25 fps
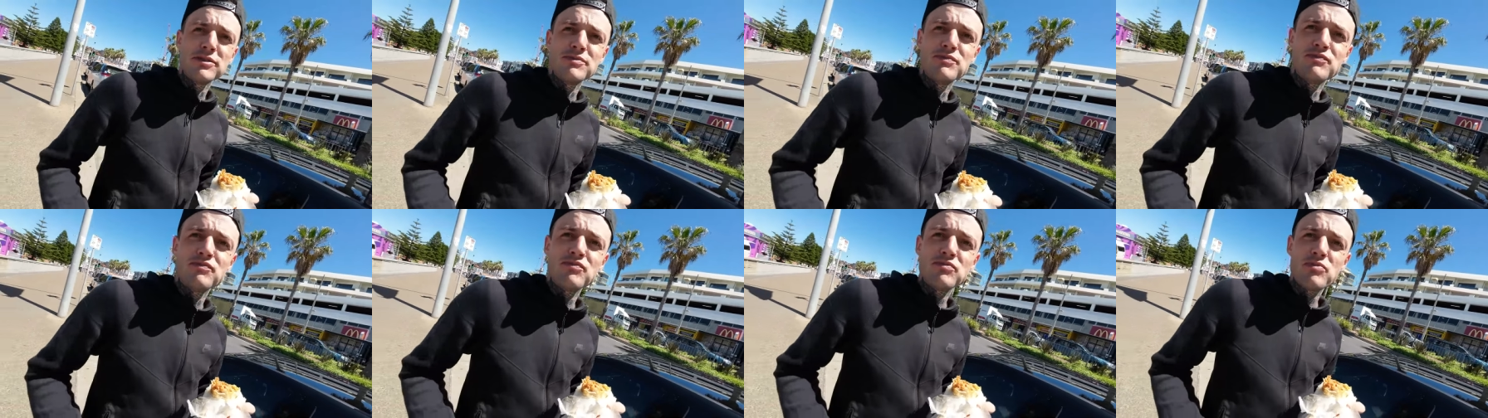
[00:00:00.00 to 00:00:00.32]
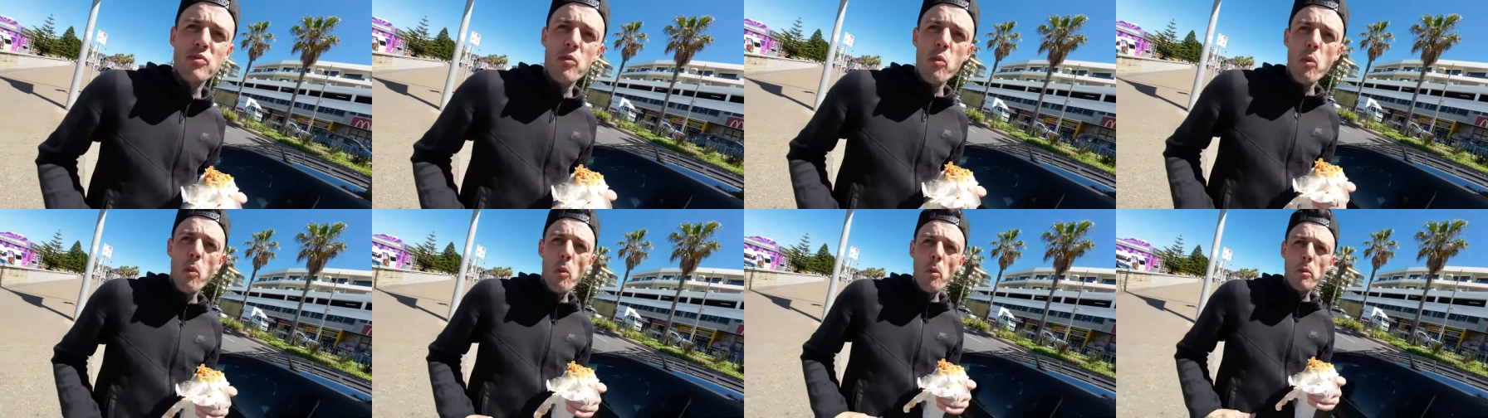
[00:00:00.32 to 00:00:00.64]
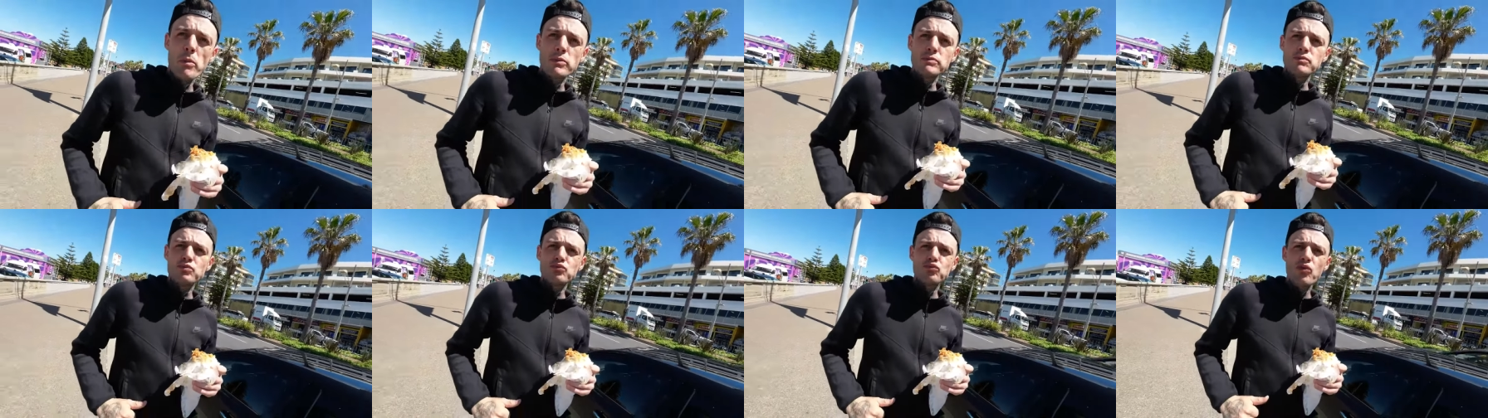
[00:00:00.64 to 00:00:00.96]
Yeah, where are
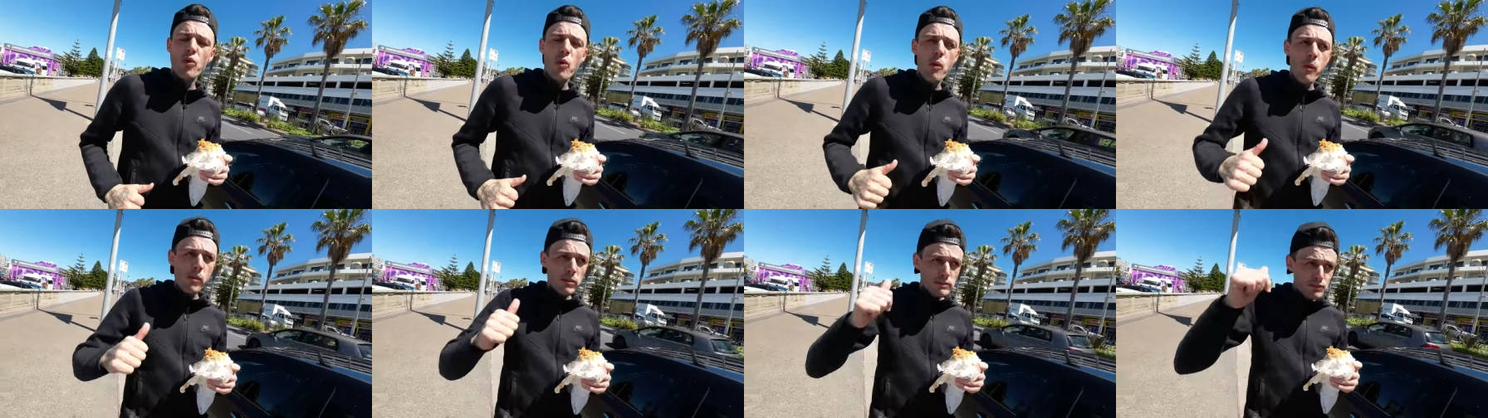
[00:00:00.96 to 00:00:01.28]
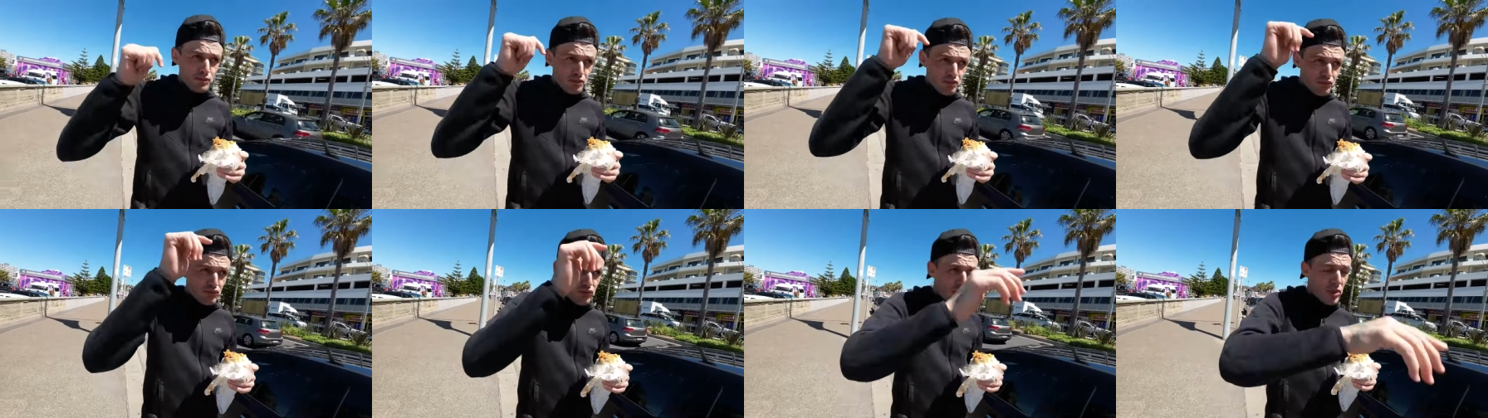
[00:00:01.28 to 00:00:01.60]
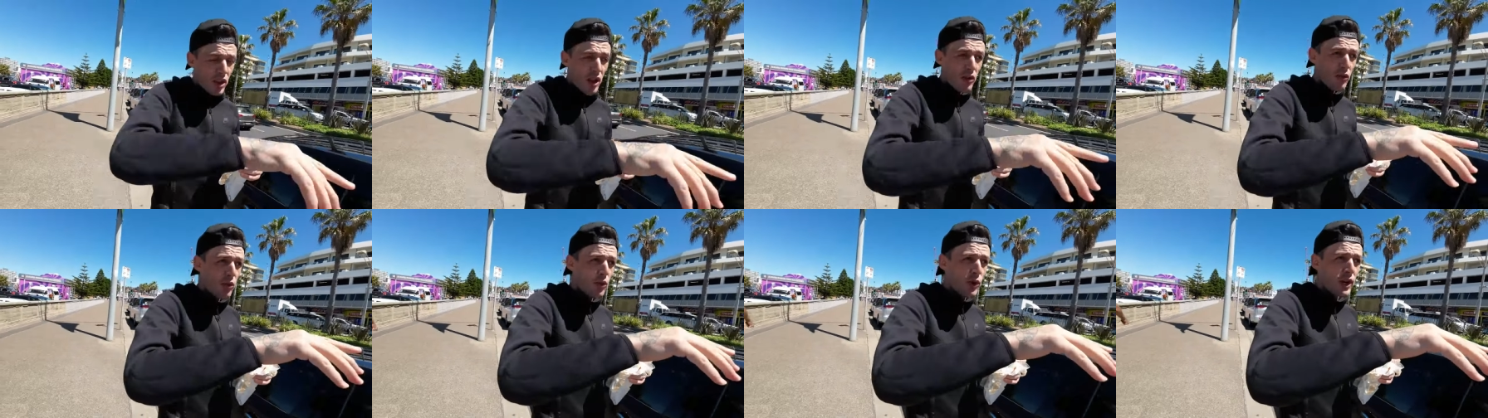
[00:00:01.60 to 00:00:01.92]
we from?
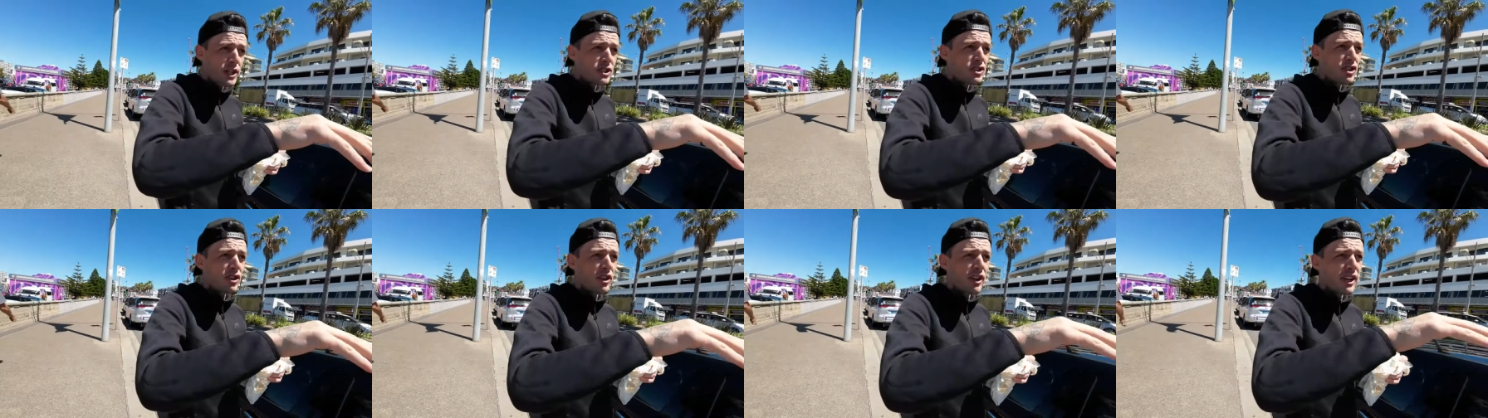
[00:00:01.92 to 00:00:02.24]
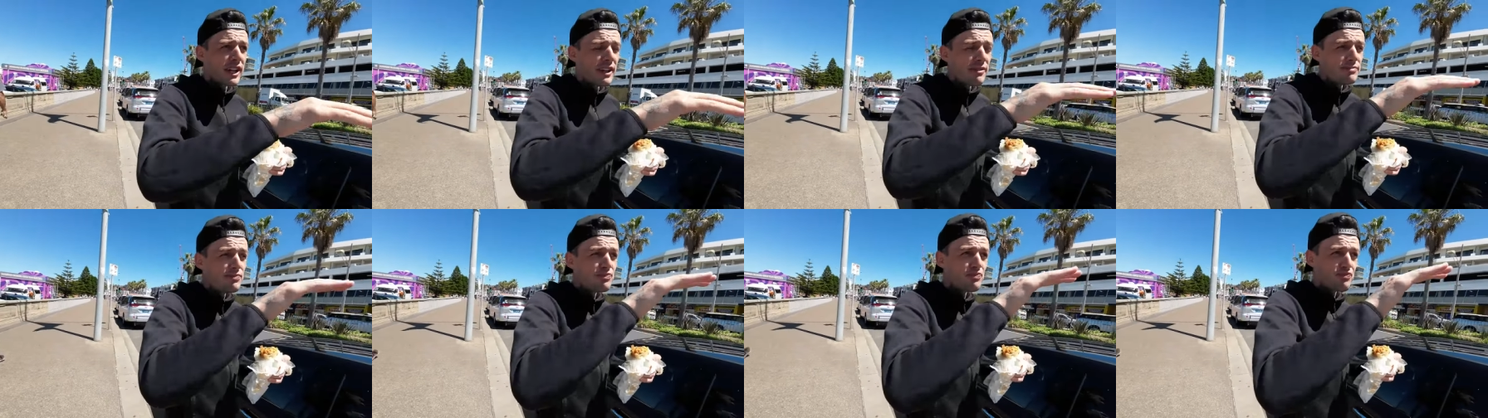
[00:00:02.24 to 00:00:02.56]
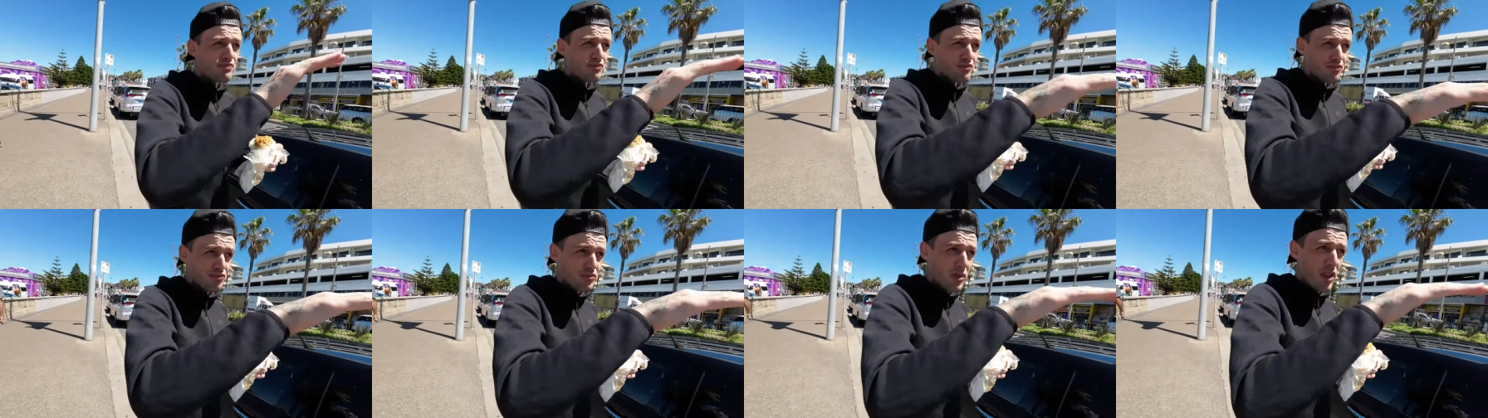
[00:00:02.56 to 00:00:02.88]
Originally,
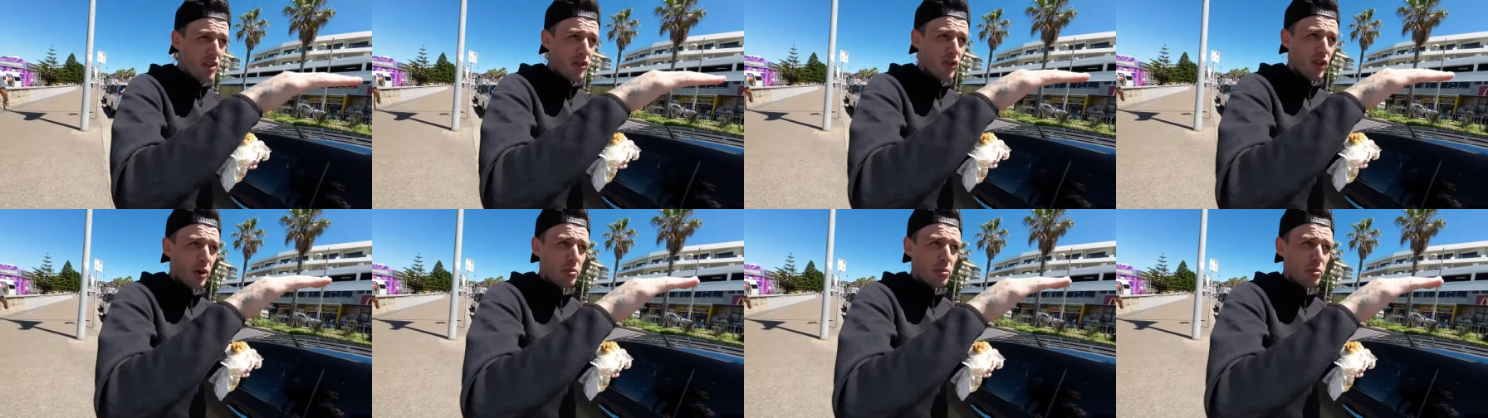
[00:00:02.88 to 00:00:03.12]
yeah.